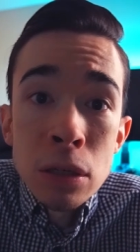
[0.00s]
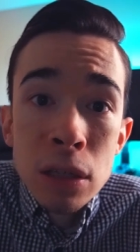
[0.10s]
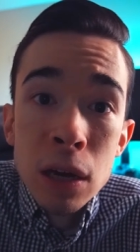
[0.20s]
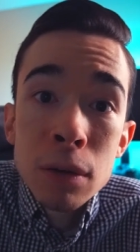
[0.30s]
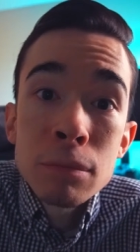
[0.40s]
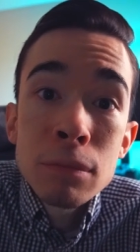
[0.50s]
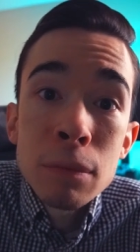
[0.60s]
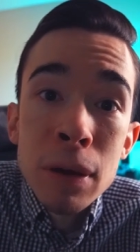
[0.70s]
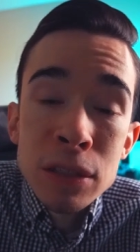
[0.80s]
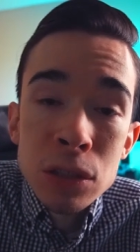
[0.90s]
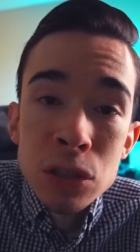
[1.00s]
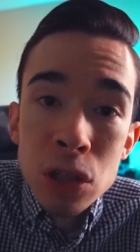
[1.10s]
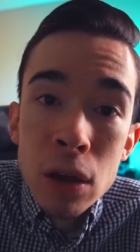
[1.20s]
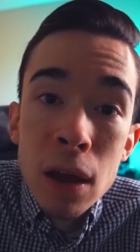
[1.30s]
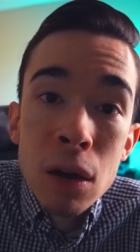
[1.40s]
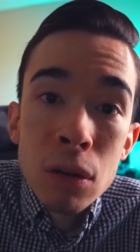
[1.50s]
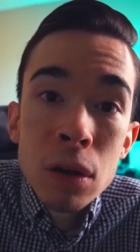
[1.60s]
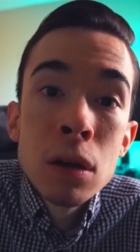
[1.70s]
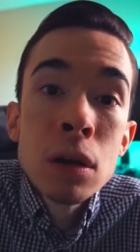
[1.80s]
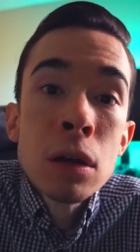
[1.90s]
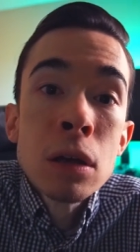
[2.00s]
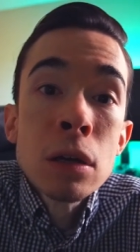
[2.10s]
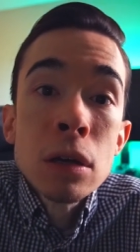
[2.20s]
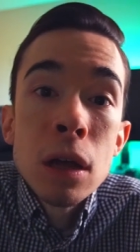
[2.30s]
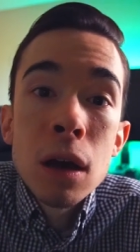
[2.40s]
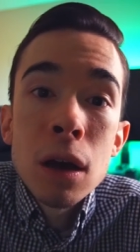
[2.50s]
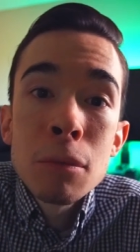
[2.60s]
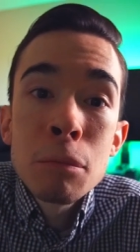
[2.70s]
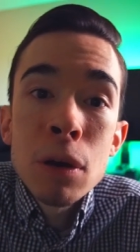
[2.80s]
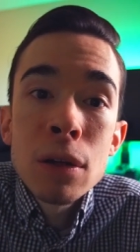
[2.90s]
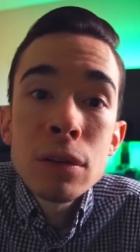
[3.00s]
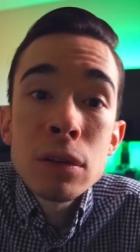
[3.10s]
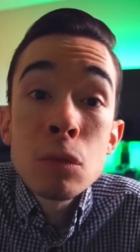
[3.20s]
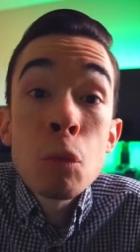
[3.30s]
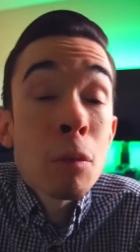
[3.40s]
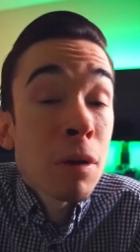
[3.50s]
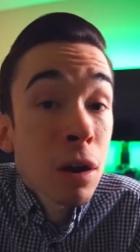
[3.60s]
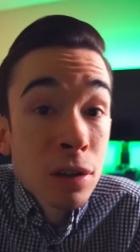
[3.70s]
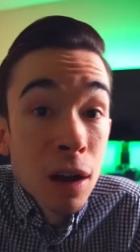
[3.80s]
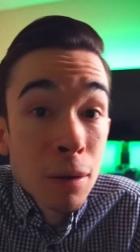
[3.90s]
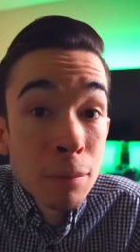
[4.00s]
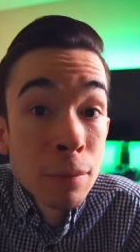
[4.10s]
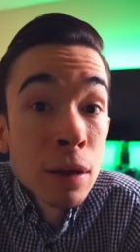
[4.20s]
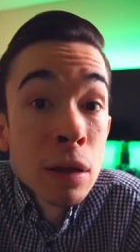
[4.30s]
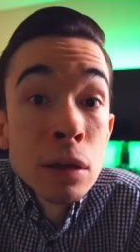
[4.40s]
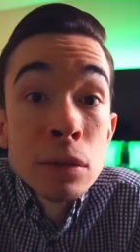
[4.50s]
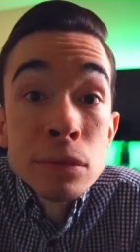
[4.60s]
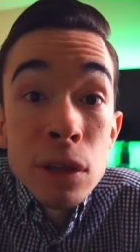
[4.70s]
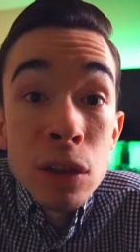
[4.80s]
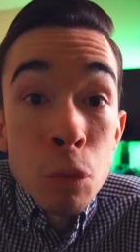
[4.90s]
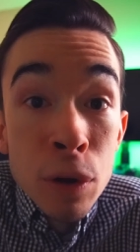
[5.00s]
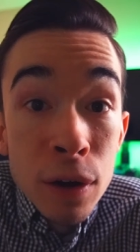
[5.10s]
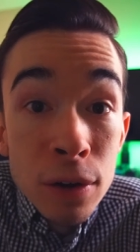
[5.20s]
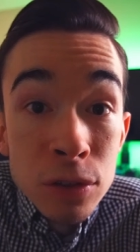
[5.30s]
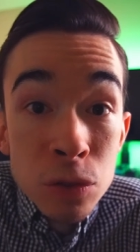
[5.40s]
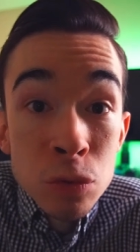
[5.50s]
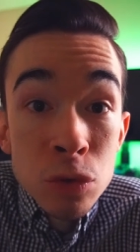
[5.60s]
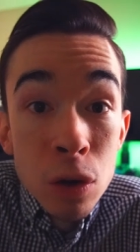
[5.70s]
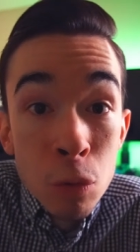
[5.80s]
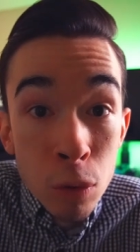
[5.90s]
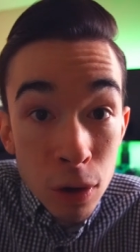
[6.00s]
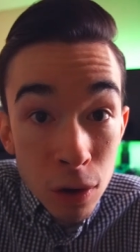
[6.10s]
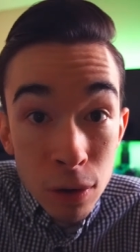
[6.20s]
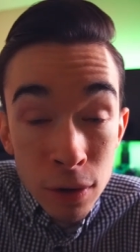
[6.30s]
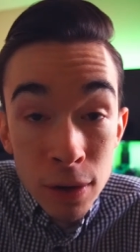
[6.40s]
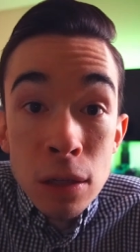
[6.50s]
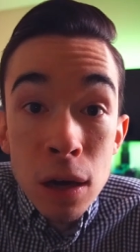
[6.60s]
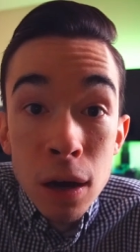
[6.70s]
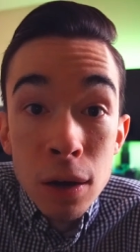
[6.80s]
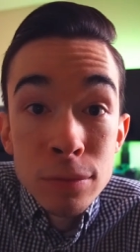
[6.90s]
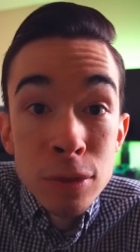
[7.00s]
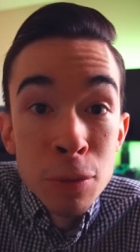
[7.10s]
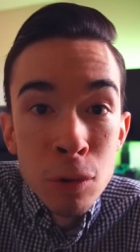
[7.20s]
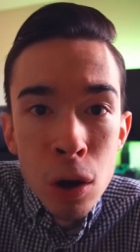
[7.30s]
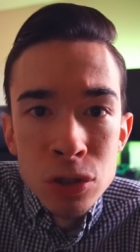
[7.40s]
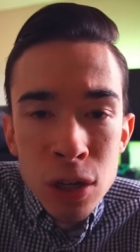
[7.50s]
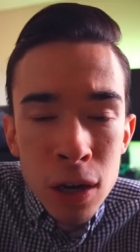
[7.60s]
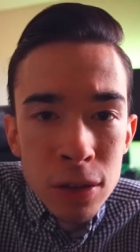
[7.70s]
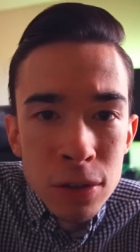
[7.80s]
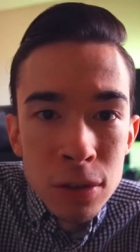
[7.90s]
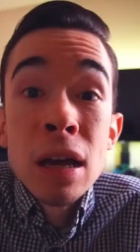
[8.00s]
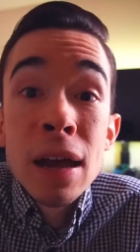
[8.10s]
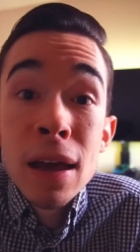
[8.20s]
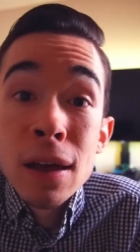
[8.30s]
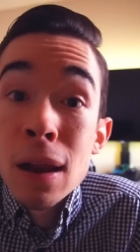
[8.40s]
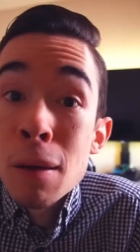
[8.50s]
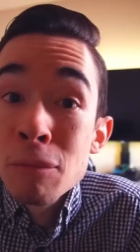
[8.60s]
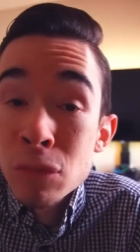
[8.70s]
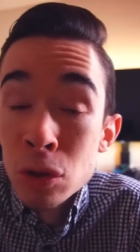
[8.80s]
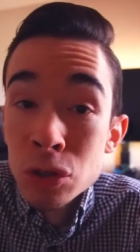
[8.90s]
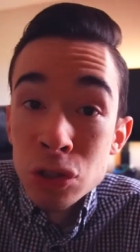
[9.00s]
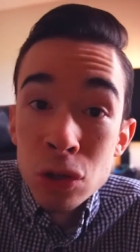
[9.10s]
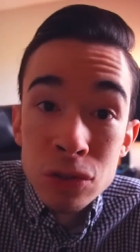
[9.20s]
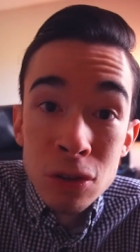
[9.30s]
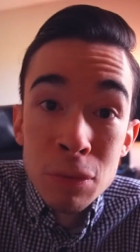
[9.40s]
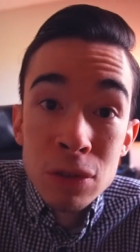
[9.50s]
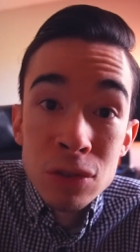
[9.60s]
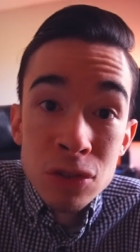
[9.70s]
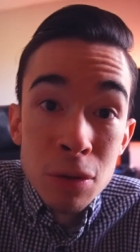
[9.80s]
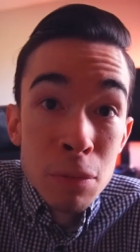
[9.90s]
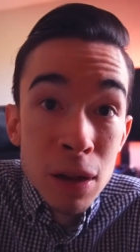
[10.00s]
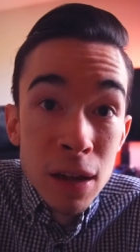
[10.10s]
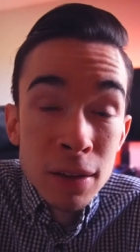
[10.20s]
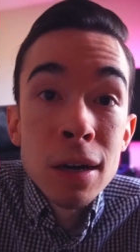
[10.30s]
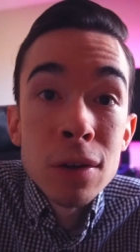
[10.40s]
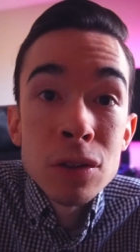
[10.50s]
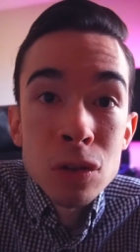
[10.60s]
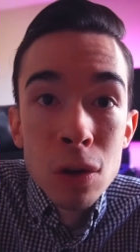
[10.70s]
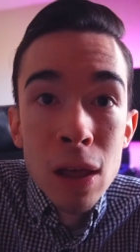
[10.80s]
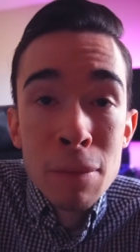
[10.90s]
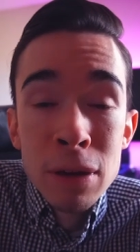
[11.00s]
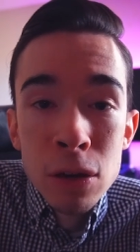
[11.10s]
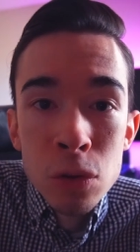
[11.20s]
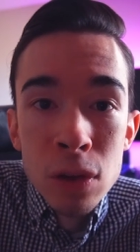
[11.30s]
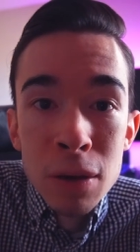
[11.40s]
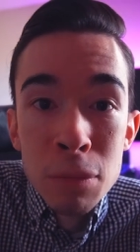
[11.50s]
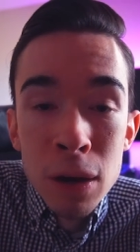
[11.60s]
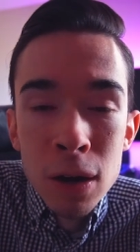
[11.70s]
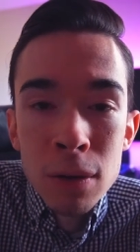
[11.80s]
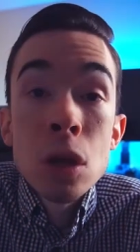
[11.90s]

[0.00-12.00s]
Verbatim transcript: kind of basically shut down. Uh, but what better time in the winter to you know work on uh, your projects and I'm going to show you something in just a minute uh, that's going to allow me to do that better.